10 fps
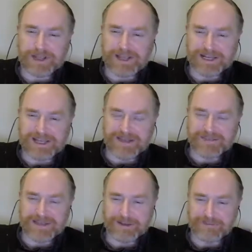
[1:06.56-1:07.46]
but we're going to
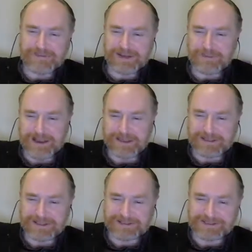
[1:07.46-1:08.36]
cut that off anyway. I
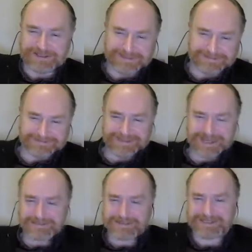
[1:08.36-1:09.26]
think it's the
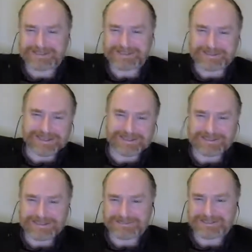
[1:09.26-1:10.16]
tech person who set
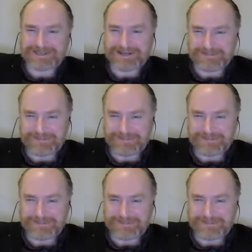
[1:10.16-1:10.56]
this up to start.